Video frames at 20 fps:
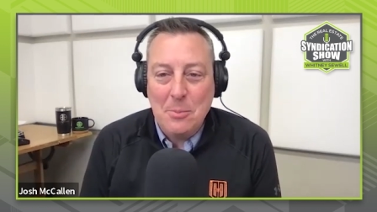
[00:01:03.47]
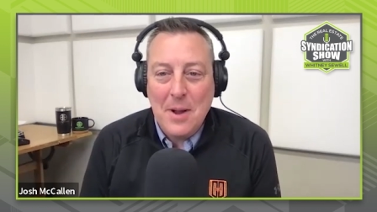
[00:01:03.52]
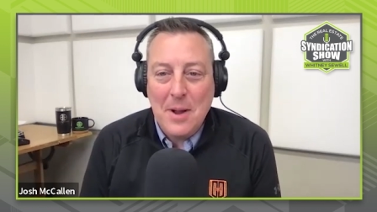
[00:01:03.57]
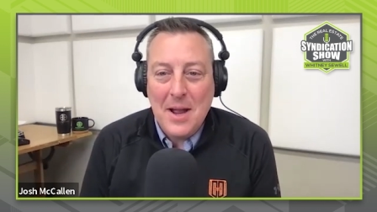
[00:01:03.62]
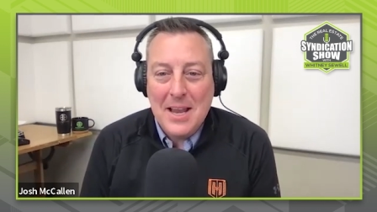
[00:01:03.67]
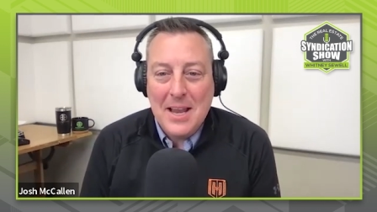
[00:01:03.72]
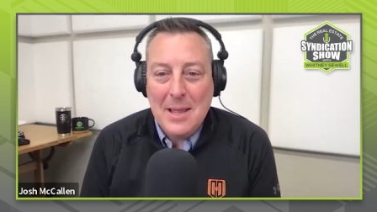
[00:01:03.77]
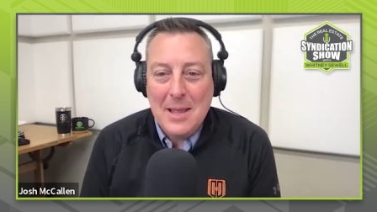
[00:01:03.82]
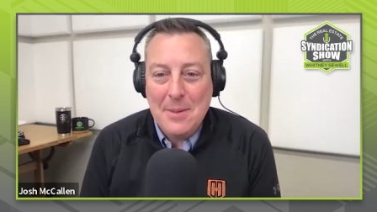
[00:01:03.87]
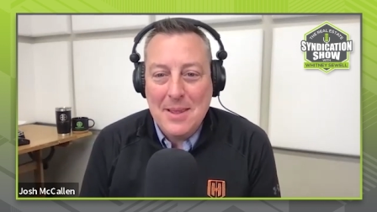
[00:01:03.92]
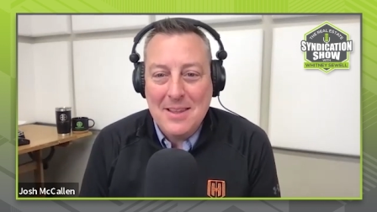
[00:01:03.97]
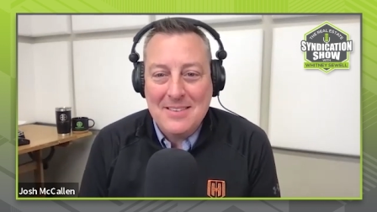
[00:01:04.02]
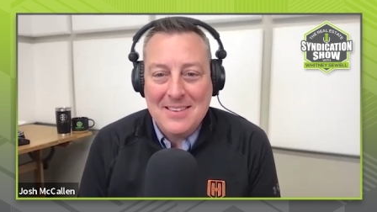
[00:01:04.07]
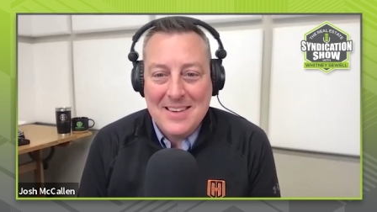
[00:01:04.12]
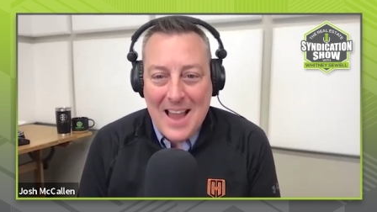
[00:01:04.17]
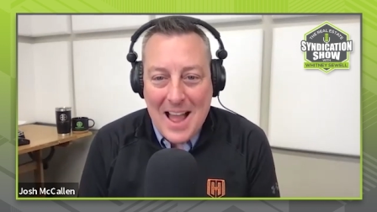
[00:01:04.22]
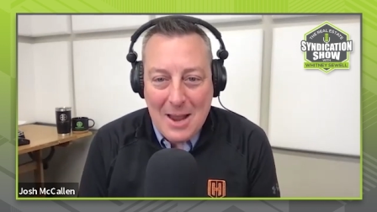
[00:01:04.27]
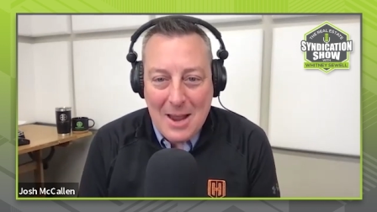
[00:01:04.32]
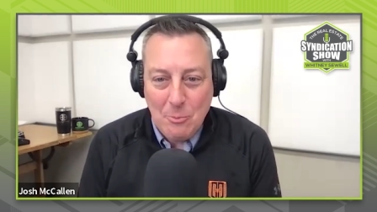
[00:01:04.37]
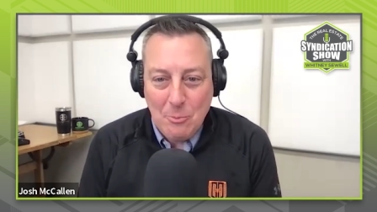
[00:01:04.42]
My name is
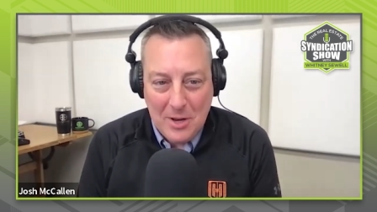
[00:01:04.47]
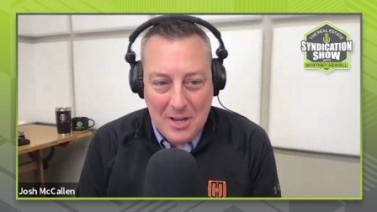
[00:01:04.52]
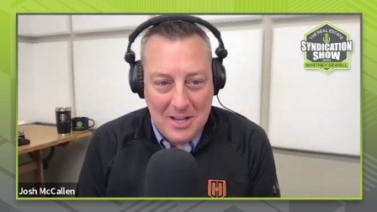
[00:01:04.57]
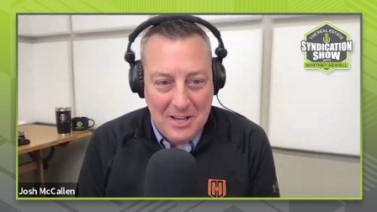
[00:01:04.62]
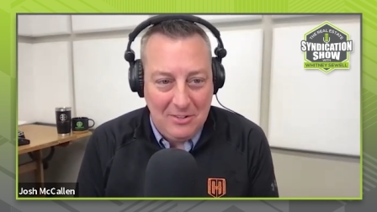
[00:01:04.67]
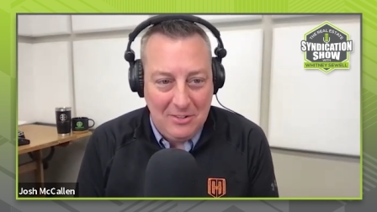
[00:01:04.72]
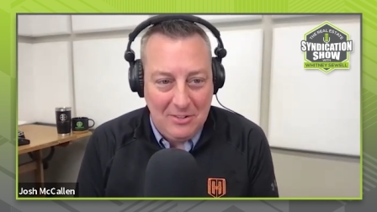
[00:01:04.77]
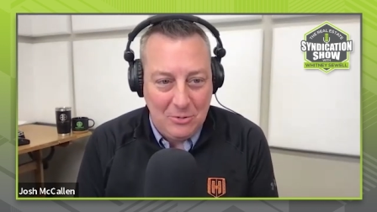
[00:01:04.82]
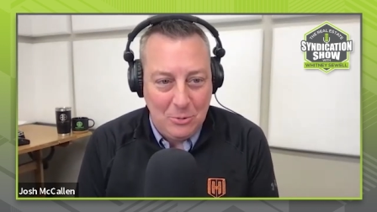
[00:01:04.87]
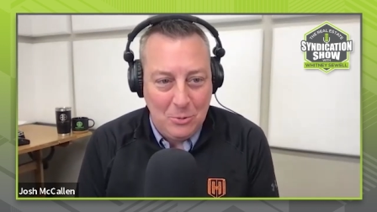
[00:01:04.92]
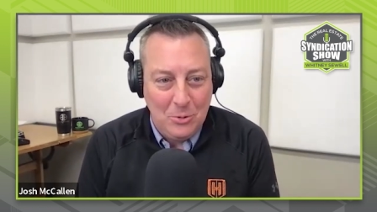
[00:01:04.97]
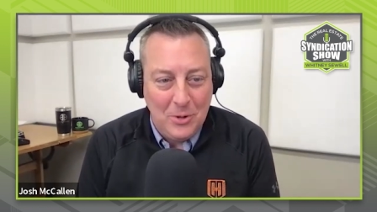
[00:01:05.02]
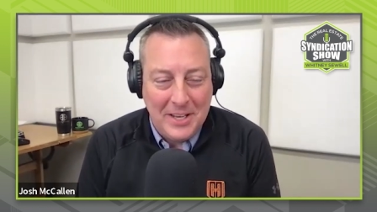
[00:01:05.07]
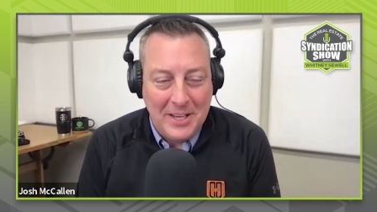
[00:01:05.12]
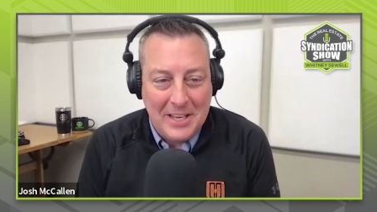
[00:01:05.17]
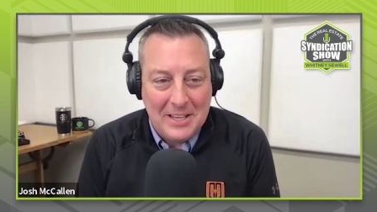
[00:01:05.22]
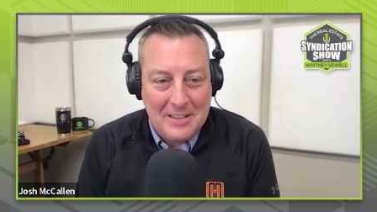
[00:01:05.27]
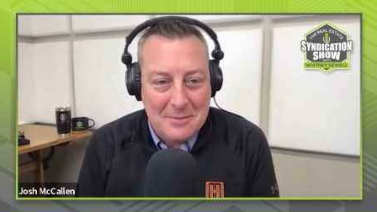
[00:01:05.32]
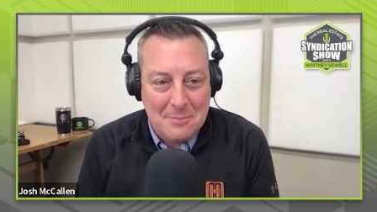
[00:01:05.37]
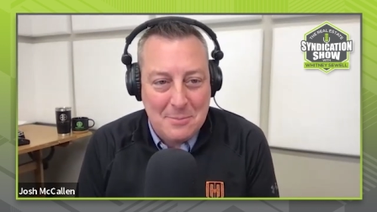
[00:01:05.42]
not Whitney Sewell. I
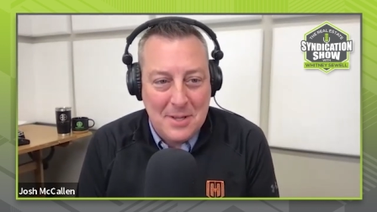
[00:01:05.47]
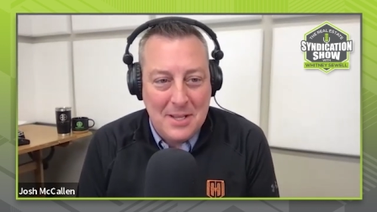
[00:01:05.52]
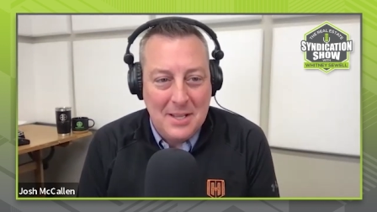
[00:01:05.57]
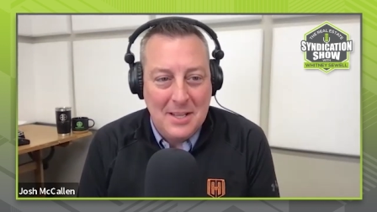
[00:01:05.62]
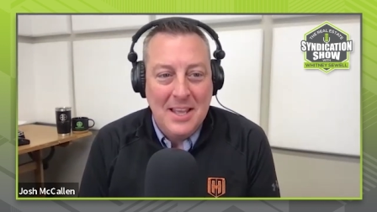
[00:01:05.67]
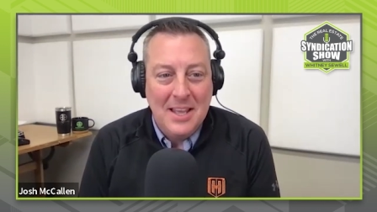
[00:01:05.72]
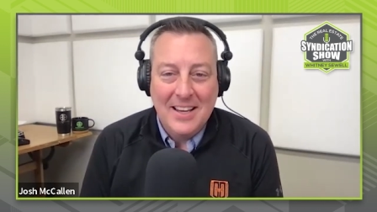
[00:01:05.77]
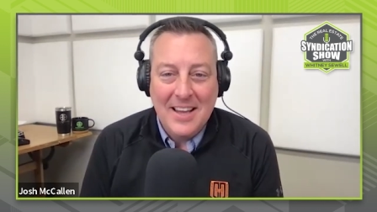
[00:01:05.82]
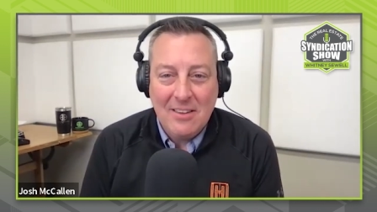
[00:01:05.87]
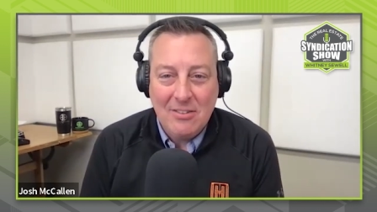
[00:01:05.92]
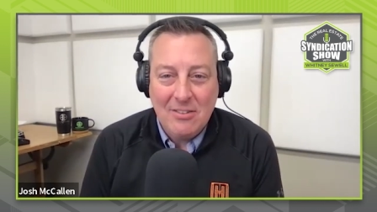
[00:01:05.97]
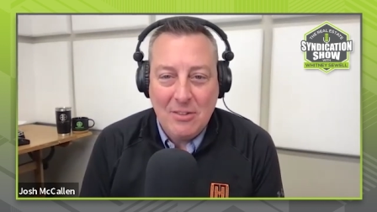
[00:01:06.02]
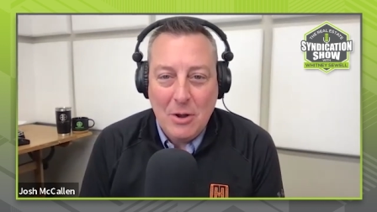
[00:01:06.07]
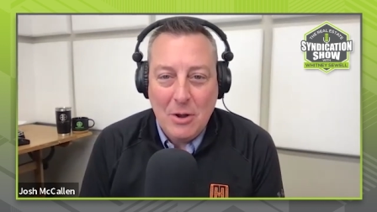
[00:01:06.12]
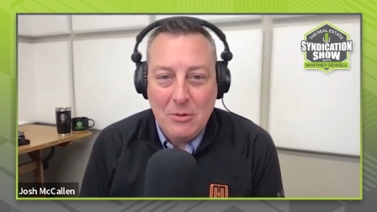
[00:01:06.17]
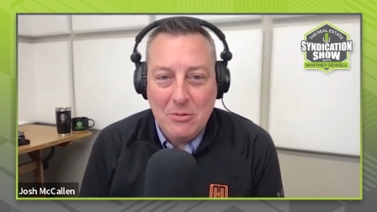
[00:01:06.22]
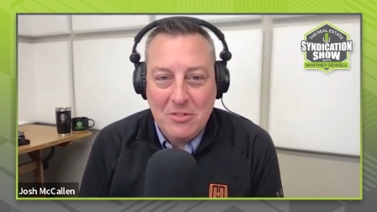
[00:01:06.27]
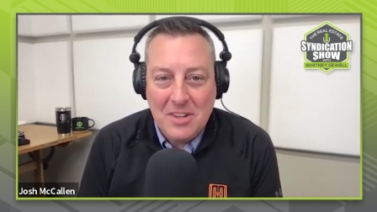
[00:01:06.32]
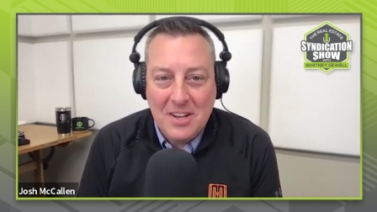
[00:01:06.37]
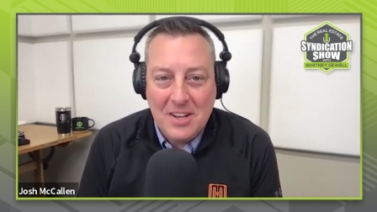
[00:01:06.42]
get to be guest
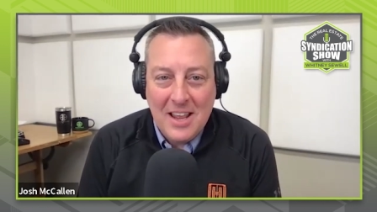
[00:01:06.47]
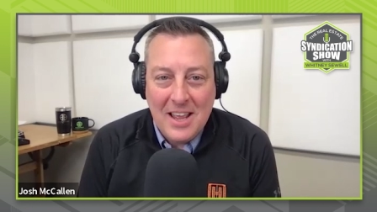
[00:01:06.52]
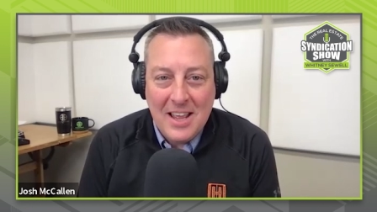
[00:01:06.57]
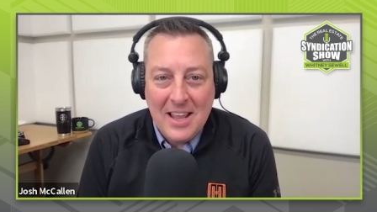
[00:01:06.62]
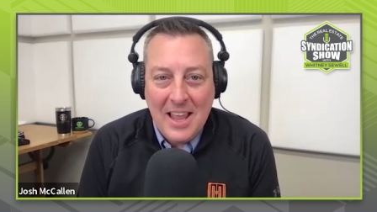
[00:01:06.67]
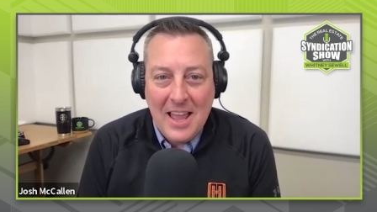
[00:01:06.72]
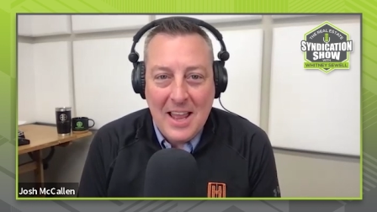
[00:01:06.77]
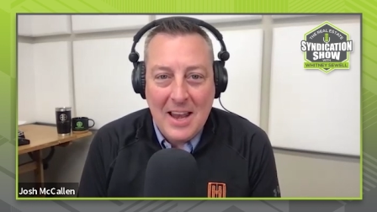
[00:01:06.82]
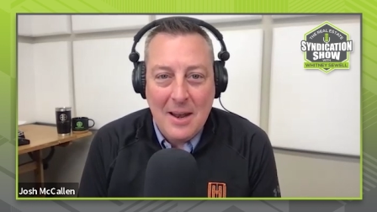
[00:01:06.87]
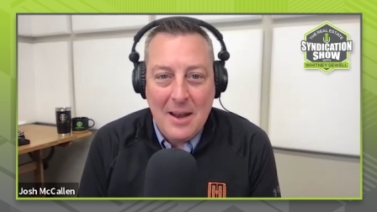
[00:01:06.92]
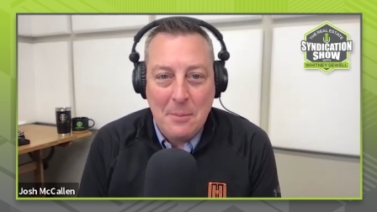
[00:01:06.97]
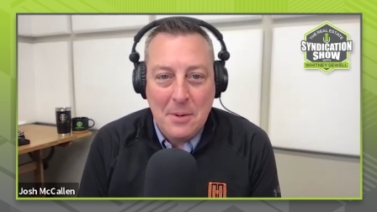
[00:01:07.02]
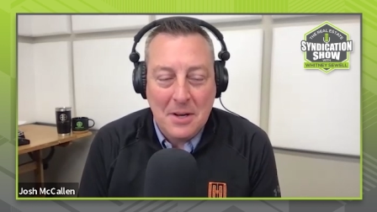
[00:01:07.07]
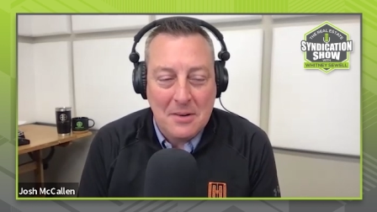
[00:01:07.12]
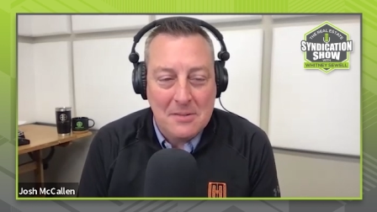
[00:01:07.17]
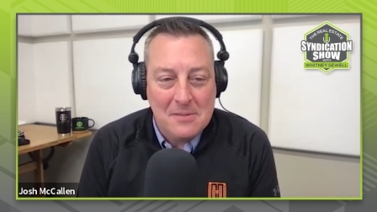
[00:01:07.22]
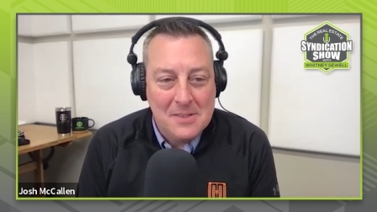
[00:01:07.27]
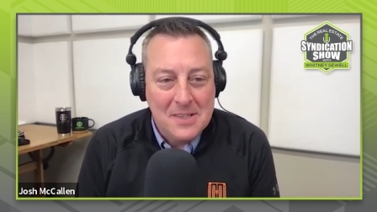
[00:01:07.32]
host today, and I'm a